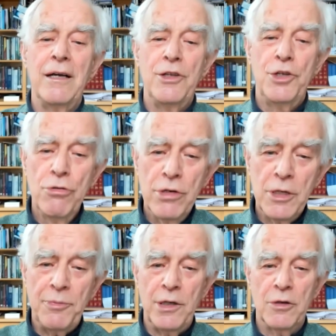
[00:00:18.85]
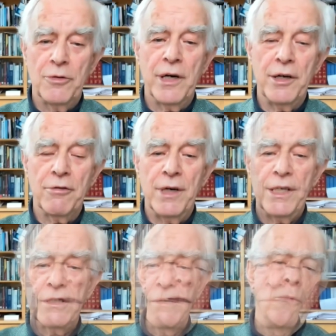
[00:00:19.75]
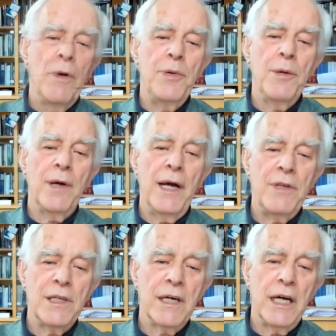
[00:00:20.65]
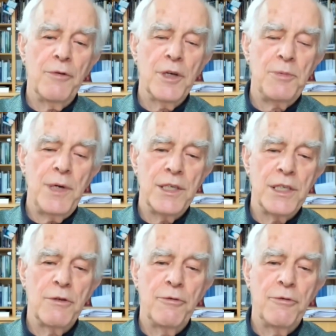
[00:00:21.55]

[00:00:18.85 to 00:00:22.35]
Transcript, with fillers: during a period of cardiac arrest. When people have this kind of experiences,